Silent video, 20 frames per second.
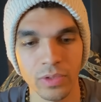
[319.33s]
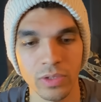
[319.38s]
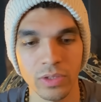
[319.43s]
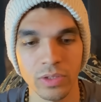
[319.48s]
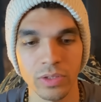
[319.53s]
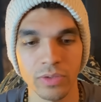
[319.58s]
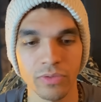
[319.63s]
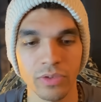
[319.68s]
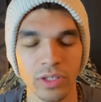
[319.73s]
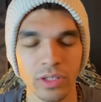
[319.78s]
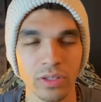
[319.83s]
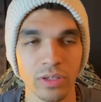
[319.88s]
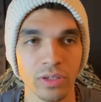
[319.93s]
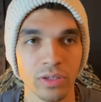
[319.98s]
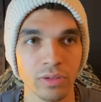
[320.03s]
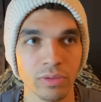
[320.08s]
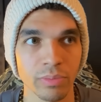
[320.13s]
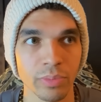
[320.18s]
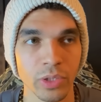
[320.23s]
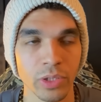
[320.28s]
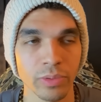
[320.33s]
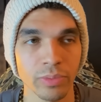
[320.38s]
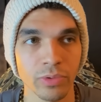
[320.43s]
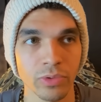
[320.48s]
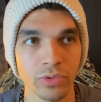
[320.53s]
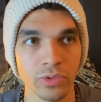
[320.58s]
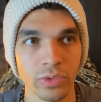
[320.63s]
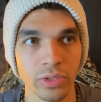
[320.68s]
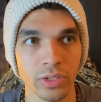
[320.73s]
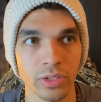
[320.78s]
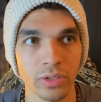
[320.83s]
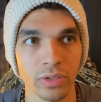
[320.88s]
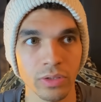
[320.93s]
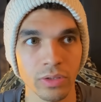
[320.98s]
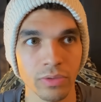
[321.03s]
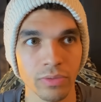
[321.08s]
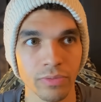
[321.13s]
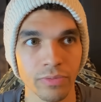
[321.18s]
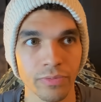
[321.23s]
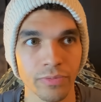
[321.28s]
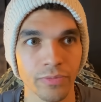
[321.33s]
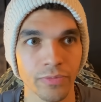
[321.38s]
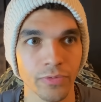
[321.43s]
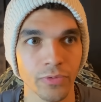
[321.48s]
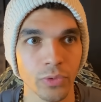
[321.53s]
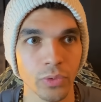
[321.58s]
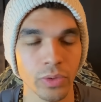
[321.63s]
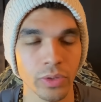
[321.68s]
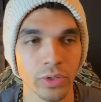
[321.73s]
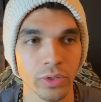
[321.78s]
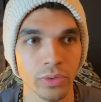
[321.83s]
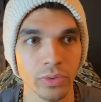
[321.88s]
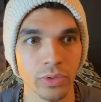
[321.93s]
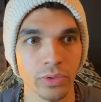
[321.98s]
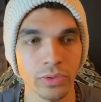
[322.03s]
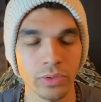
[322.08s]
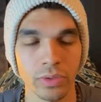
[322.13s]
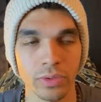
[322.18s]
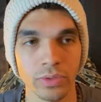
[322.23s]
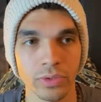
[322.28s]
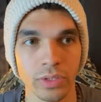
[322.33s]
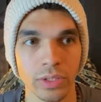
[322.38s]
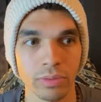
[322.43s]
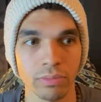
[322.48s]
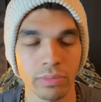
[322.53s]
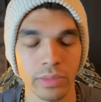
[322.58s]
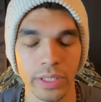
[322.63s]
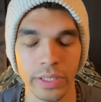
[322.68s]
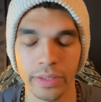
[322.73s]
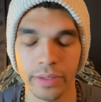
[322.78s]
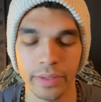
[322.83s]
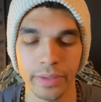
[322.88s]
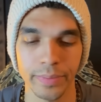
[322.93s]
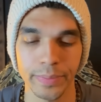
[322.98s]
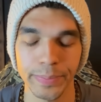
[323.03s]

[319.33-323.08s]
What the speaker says: I feel like the color purple is really good for you or something like that.